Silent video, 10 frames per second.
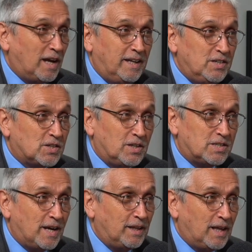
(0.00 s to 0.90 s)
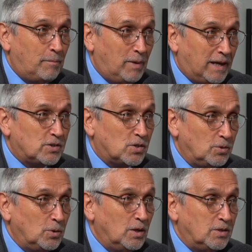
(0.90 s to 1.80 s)
he's going to take that back to
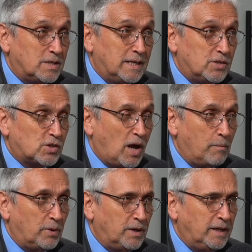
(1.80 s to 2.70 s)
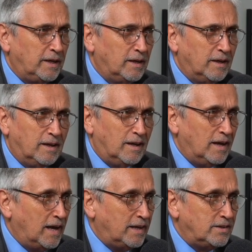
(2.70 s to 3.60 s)
his company,
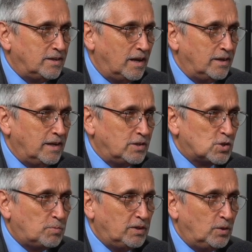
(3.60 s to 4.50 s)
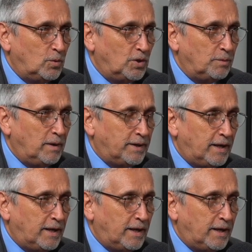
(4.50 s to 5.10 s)
and spread the word about our